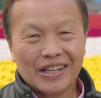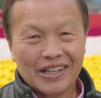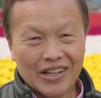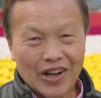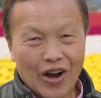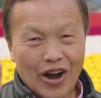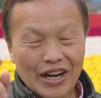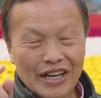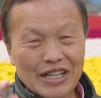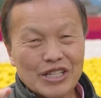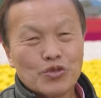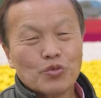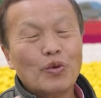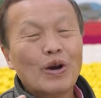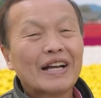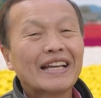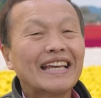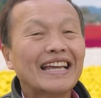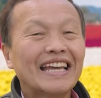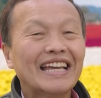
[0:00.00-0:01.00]
God is
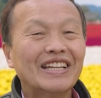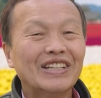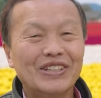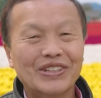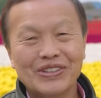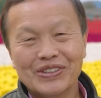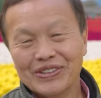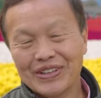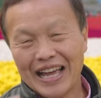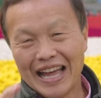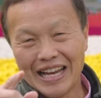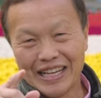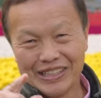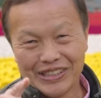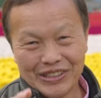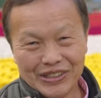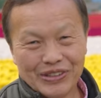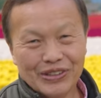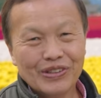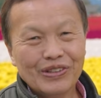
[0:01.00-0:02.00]
working in you and
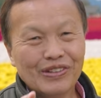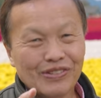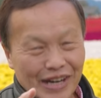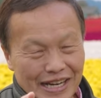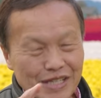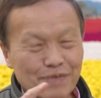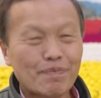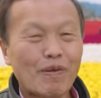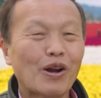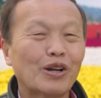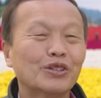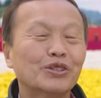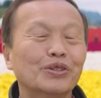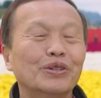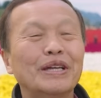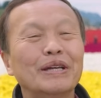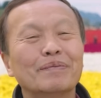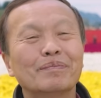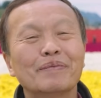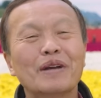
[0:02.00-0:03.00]
you respond to
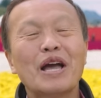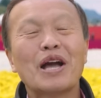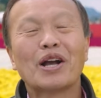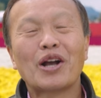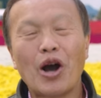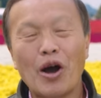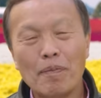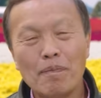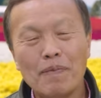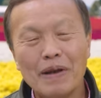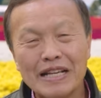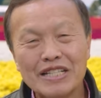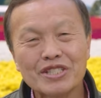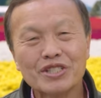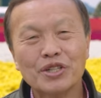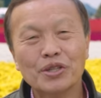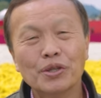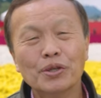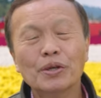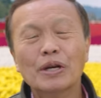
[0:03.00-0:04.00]
him. God bless
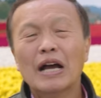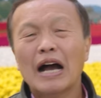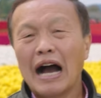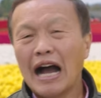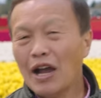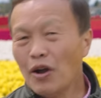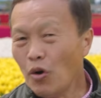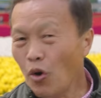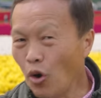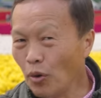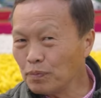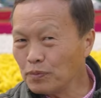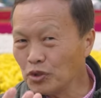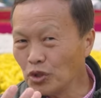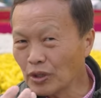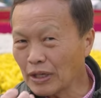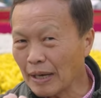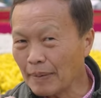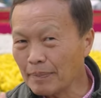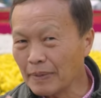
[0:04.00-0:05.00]
you. I hope you
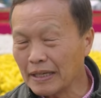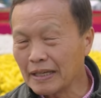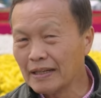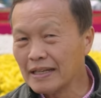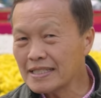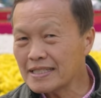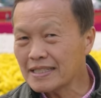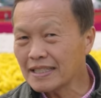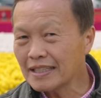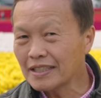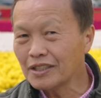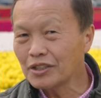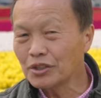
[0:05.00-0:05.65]
come and listen